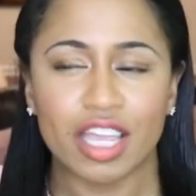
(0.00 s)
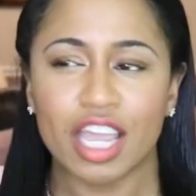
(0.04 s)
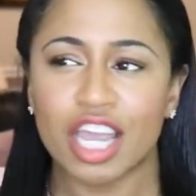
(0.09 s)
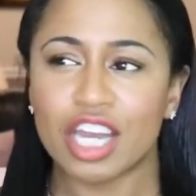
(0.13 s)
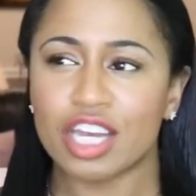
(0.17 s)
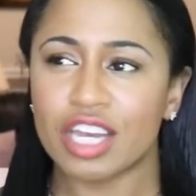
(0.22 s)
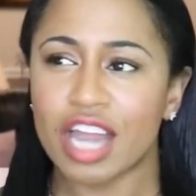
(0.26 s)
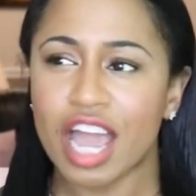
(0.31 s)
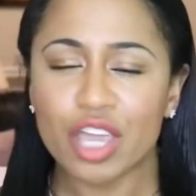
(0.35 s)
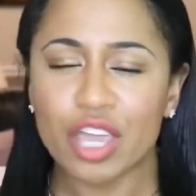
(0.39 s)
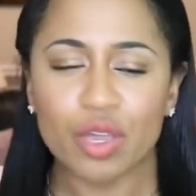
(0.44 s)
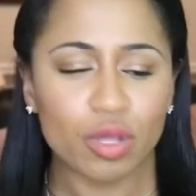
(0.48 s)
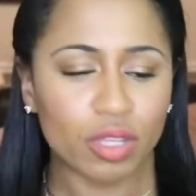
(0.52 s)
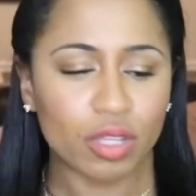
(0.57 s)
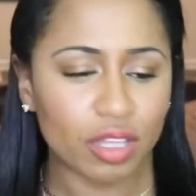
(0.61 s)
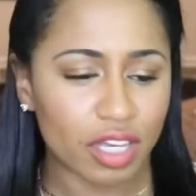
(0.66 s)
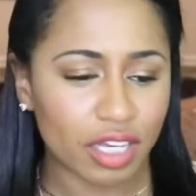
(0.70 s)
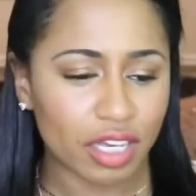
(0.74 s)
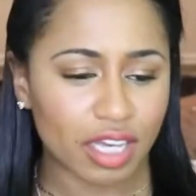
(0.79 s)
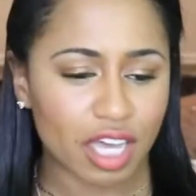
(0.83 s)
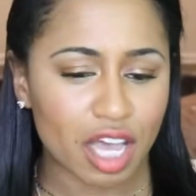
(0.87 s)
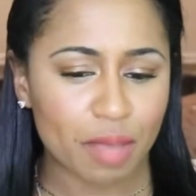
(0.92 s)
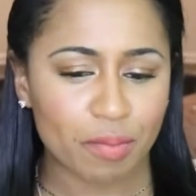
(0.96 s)
And now you
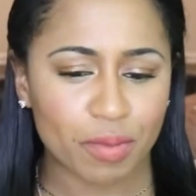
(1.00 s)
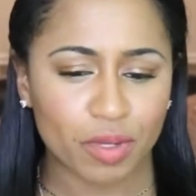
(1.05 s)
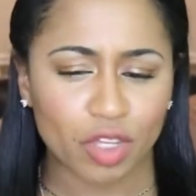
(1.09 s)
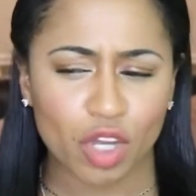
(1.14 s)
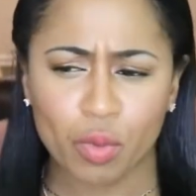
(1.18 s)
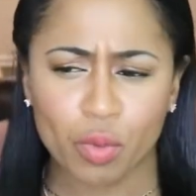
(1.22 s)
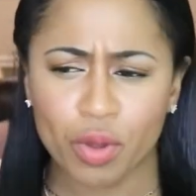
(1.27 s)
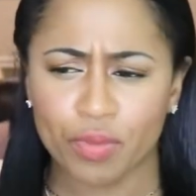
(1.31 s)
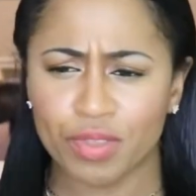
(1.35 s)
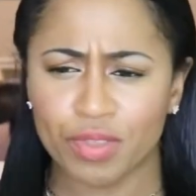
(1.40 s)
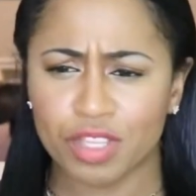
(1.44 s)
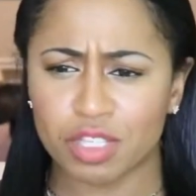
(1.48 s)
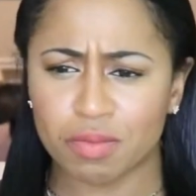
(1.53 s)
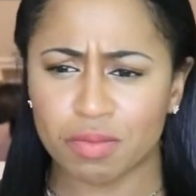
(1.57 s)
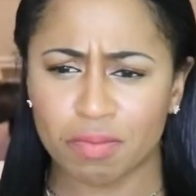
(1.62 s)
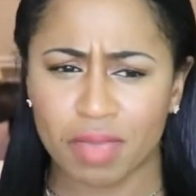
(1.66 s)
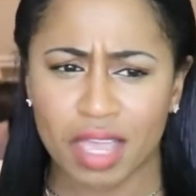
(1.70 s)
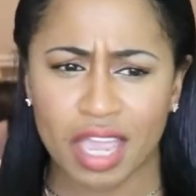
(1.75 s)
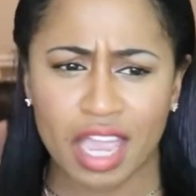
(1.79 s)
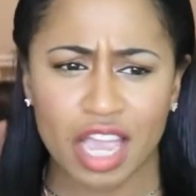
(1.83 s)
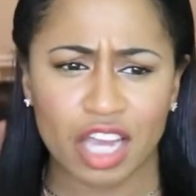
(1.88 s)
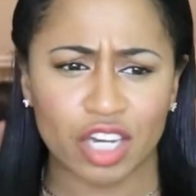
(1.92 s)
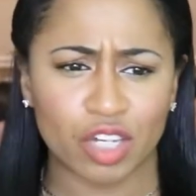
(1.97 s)
look up and you're with this
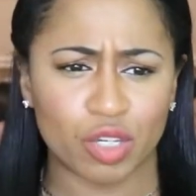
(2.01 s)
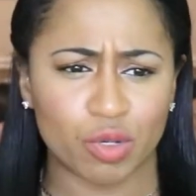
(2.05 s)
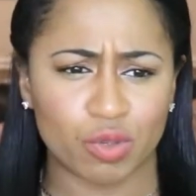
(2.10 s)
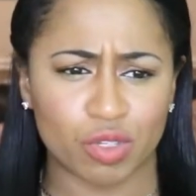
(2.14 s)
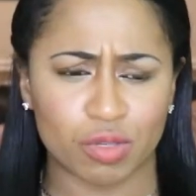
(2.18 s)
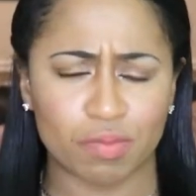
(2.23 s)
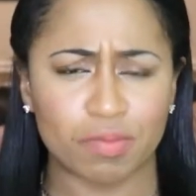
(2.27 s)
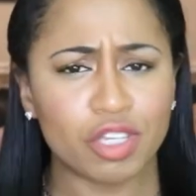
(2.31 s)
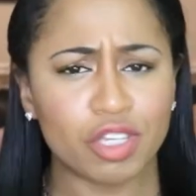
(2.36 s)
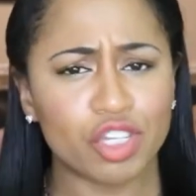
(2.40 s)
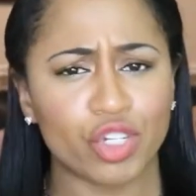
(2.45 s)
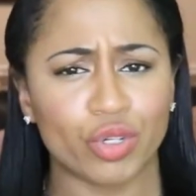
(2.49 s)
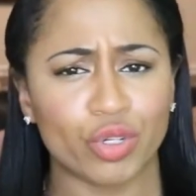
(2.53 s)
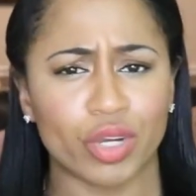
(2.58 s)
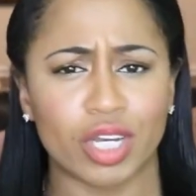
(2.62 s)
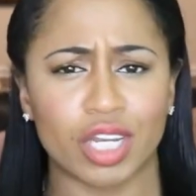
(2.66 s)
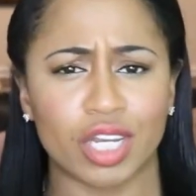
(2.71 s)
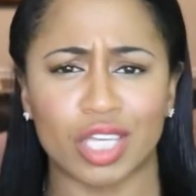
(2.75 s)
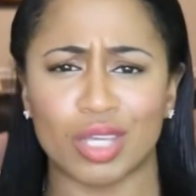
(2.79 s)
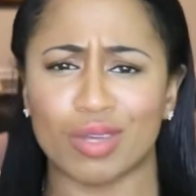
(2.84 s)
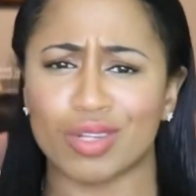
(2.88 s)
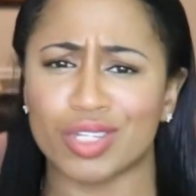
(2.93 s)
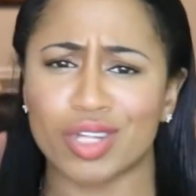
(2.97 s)
man who's
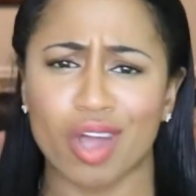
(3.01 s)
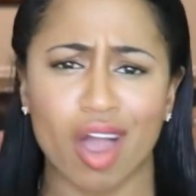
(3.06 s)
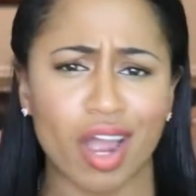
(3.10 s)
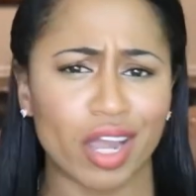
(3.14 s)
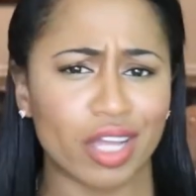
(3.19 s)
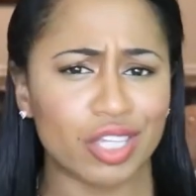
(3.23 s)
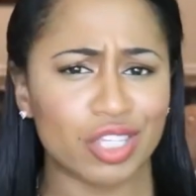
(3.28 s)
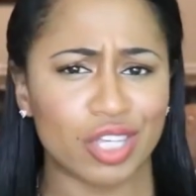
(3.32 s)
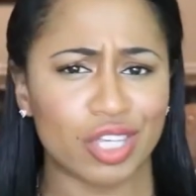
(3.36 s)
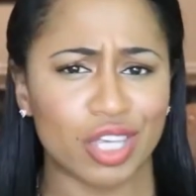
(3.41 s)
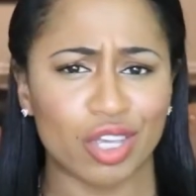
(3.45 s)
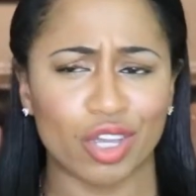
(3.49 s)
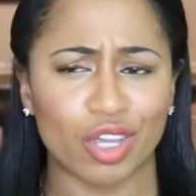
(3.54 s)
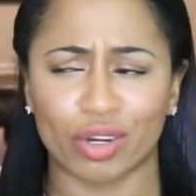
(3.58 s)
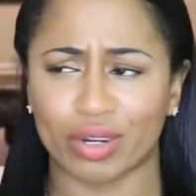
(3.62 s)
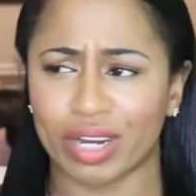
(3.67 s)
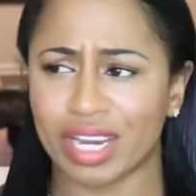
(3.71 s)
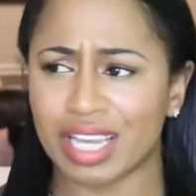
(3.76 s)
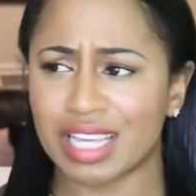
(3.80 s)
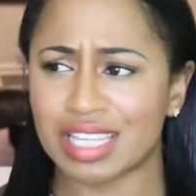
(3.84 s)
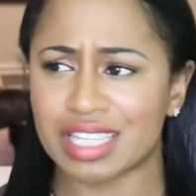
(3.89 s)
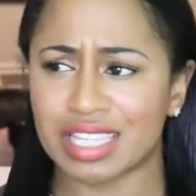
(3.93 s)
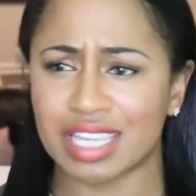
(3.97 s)
mistreating you, talking to you
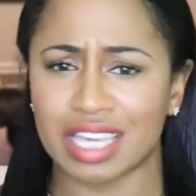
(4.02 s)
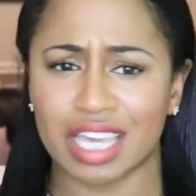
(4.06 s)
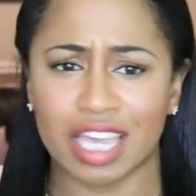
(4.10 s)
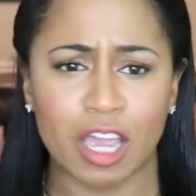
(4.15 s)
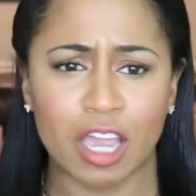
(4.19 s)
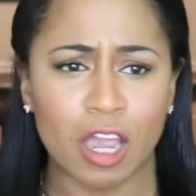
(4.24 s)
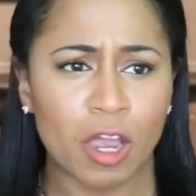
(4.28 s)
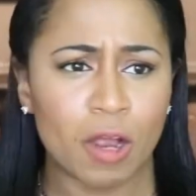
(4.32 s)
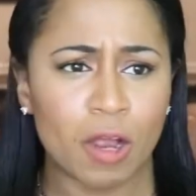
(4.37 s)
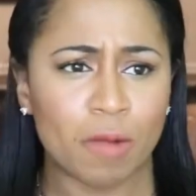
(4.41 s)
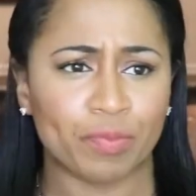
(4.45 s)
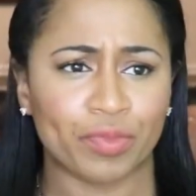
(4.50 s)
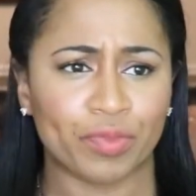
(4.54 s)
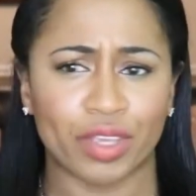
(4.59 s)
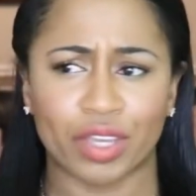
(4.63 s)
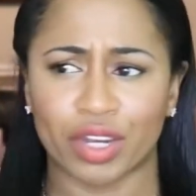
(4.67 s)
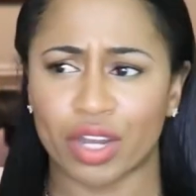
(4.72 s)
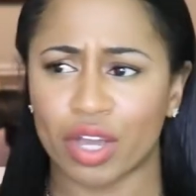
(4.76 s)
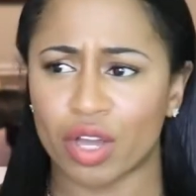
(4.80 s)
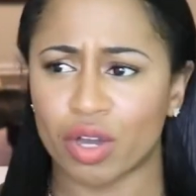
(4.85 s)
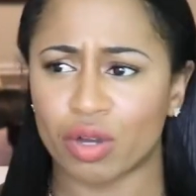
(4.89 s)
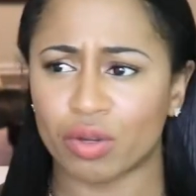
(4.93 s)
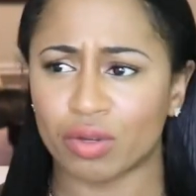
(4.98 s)
crazy, you
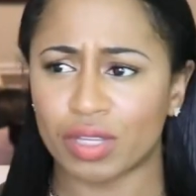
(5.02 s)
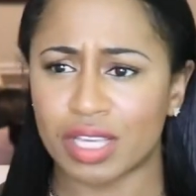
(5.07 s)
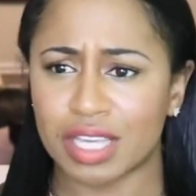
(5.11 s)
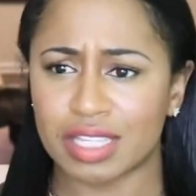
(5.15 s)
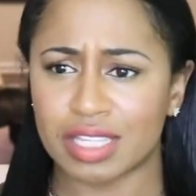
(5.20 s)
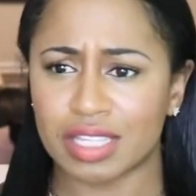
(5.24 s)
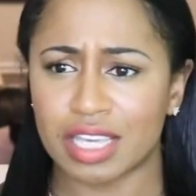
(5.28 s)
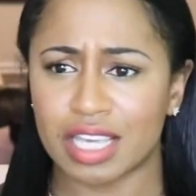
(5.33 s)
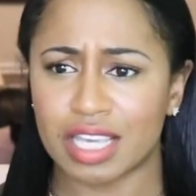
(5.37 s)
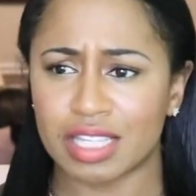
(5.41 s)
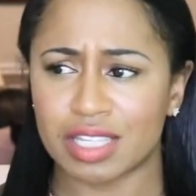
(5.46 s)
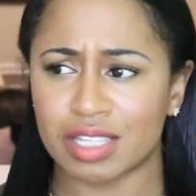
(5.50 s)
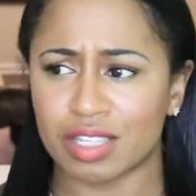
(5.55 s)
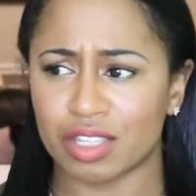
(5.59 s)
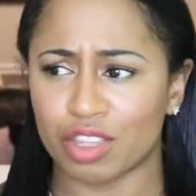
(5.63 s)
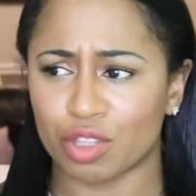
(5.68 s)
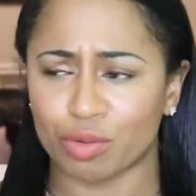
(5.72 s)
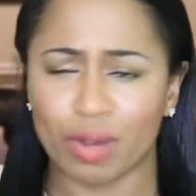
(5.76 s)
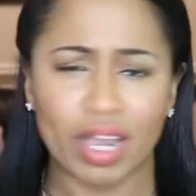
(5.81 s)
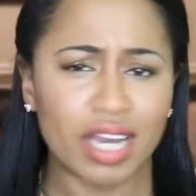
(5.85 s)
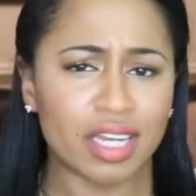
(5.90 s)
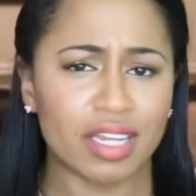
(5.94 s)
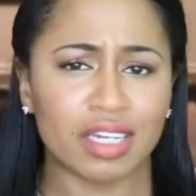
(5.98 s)
know, he's
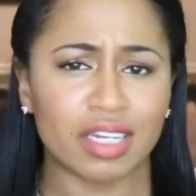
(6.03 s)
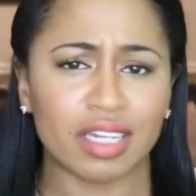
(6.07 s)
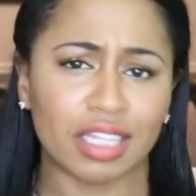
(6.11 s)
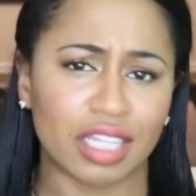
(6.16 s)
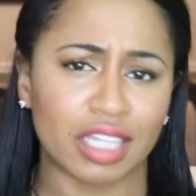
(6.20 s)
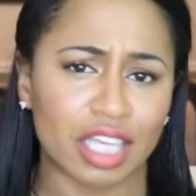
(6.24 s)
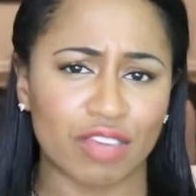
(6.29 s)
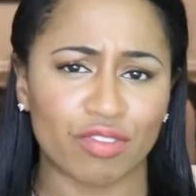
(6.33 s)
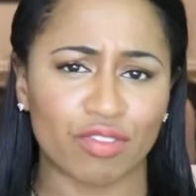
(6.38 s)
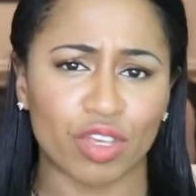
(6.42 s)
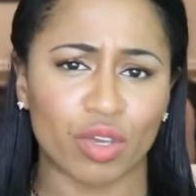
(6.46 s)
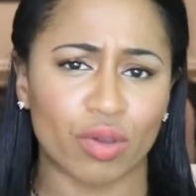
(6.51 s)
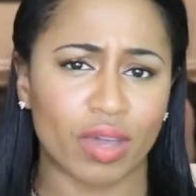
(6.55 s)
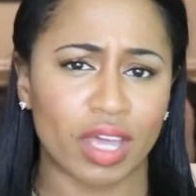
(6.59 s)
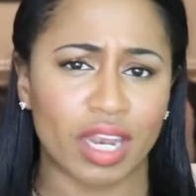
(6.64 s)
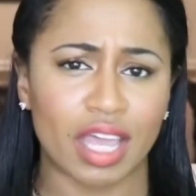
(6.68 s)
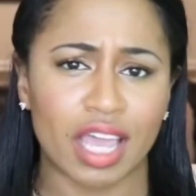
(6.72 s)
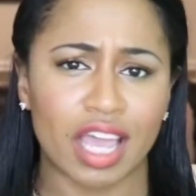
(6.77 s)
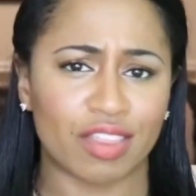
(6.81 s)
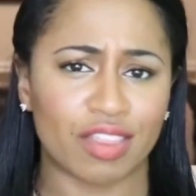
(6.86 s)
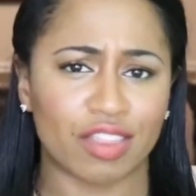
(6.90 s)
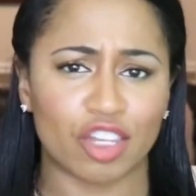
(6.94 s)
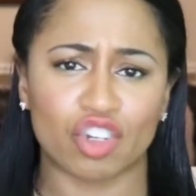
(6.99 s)
threatening to leave you
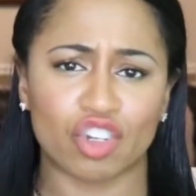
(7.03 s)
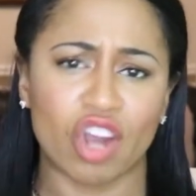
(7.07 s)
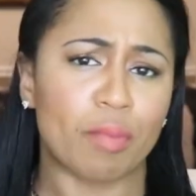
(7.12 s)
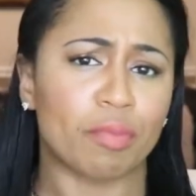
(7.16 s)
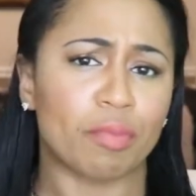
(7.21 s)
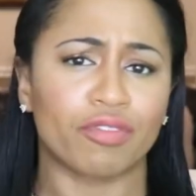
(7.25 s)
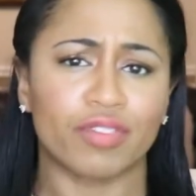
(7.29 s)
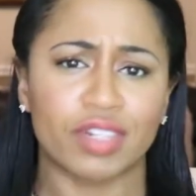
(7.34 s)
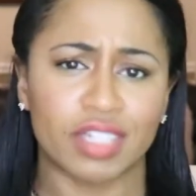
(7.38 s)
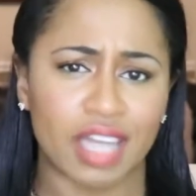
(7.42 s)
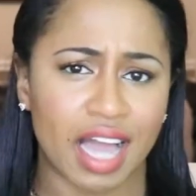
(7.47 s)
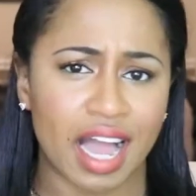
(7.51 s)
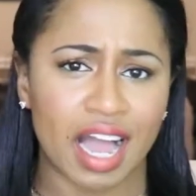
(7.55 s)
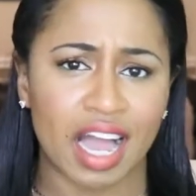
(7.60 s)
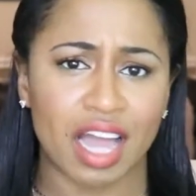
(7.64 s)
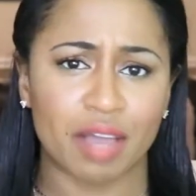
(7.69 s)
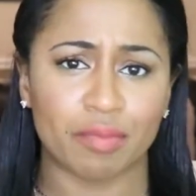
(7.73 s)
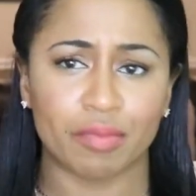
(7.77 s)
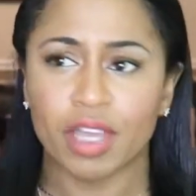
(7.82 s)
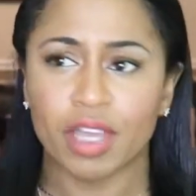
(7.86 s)
at the drop of a dime,